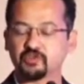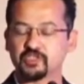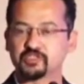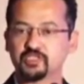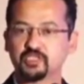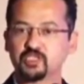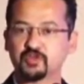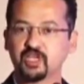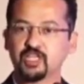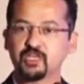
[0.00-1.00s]
You can see it's
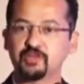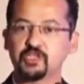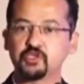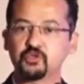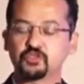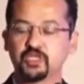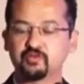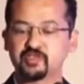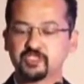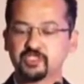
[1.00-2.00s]
already been used in
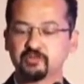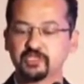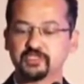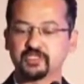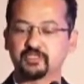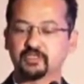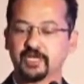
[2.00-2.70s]
emergency medicine,